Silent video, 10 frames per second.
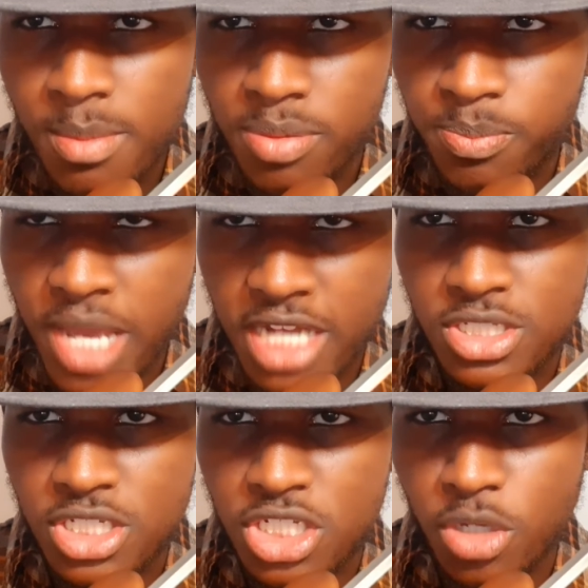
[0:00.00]

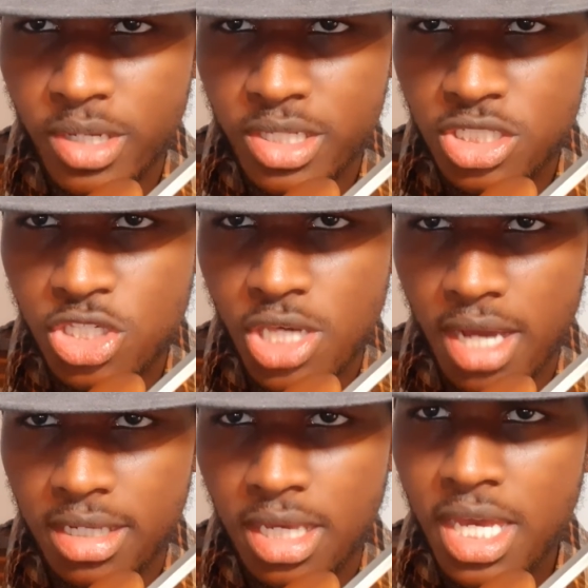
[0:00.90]
Patrick Stewart's
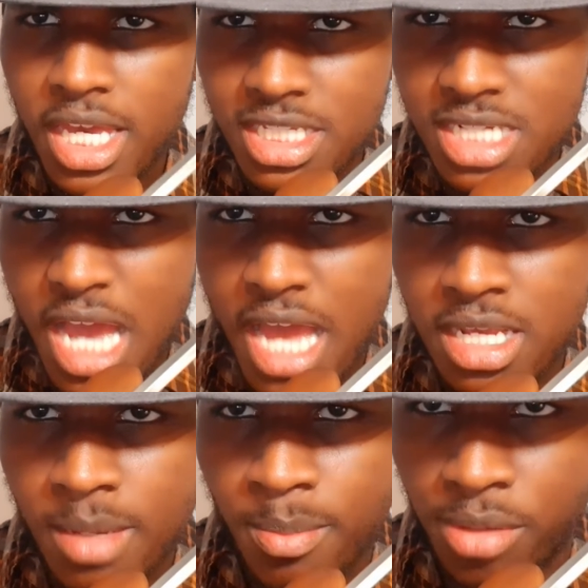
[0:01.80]
Chuck is not
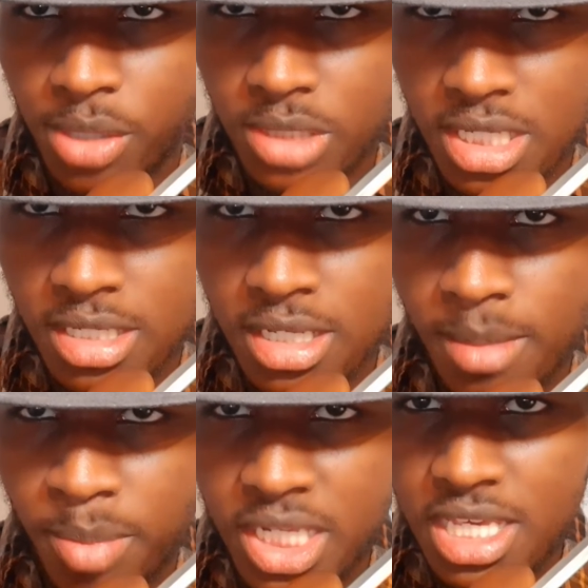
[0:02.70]
broken,
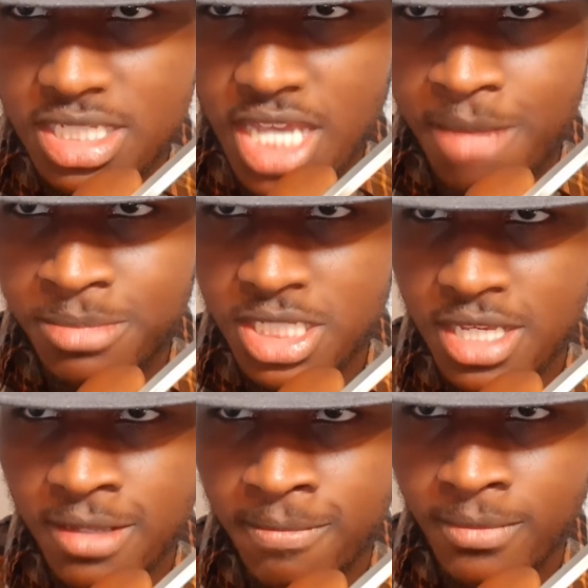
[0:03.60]
but he is
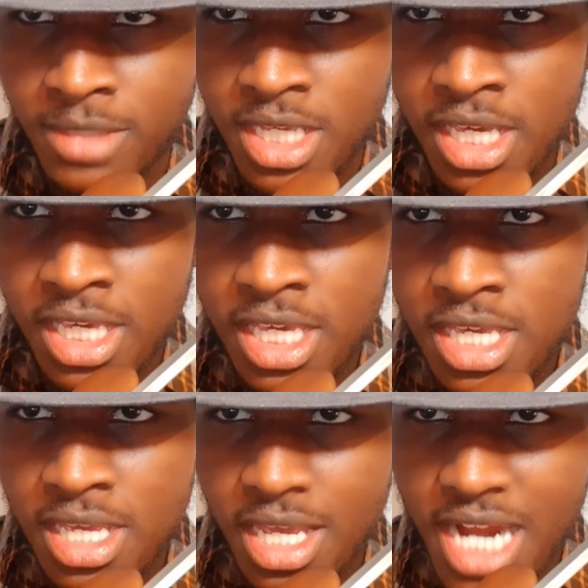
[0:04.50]
empty.
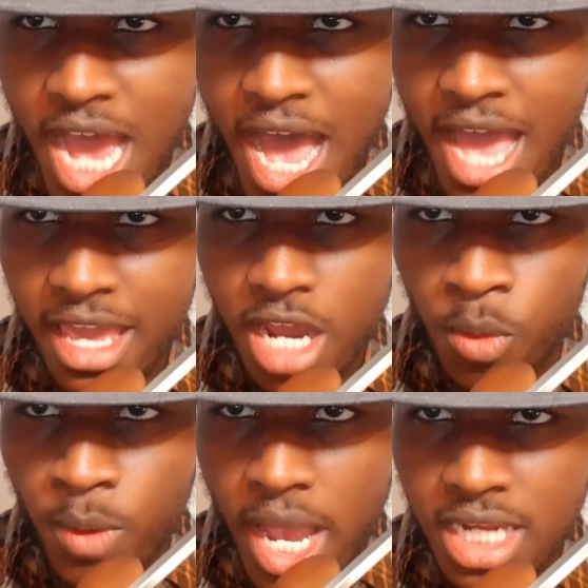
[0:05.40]
He and I are
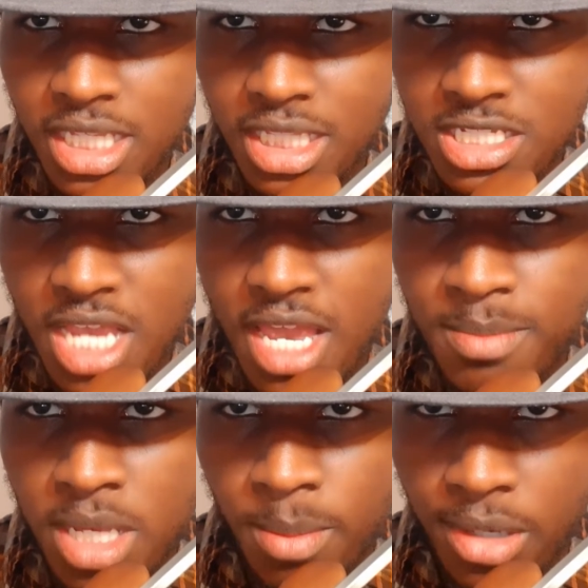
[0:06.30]
riding in the
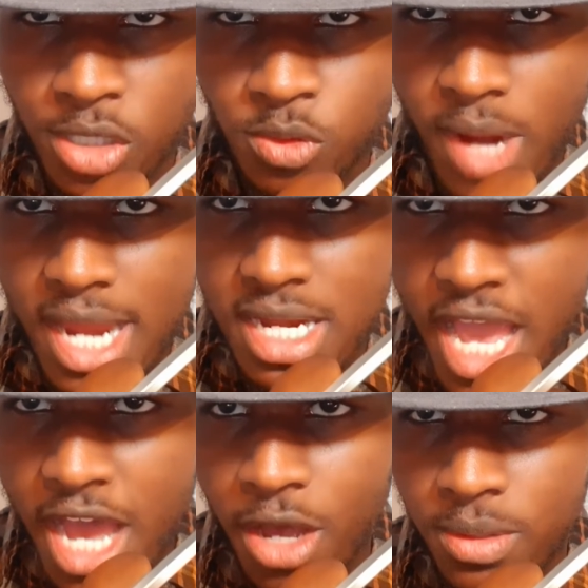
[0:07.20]
same boat right
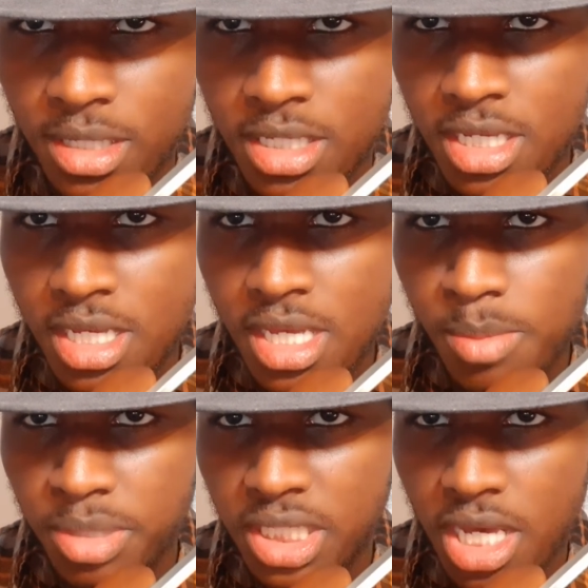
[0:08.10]
now
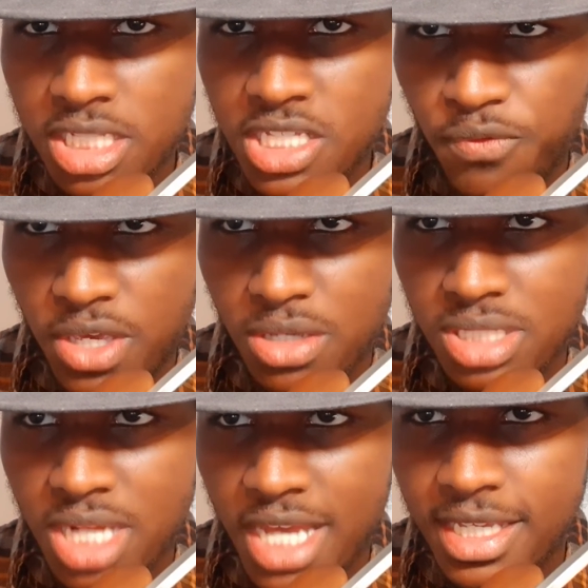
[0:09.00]
because he feels
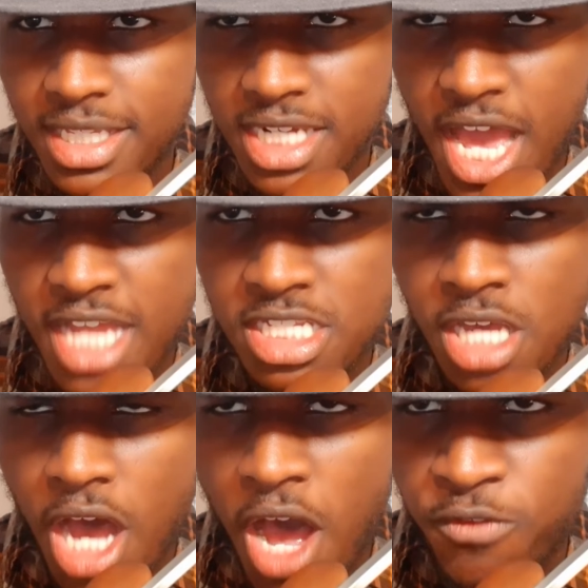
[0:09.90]
like he cannot
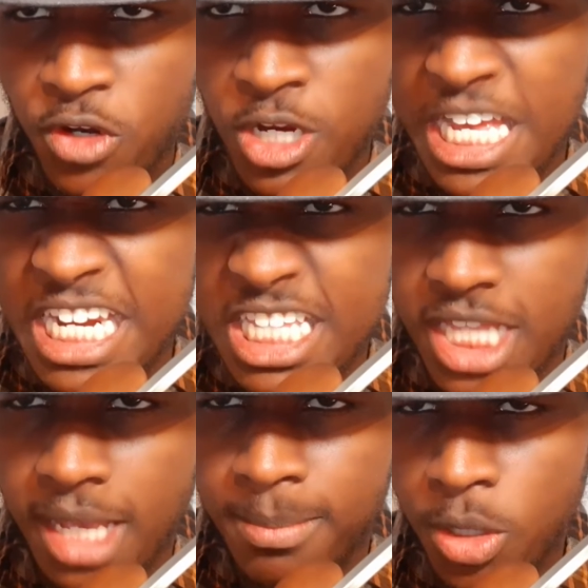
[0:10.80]
offer
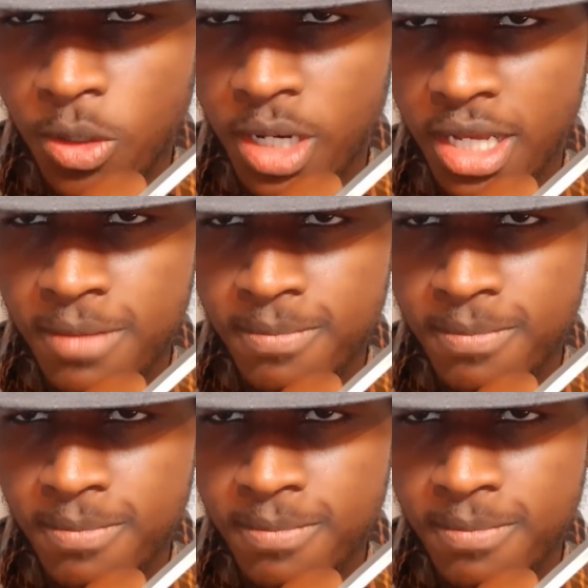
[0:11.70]
anything more.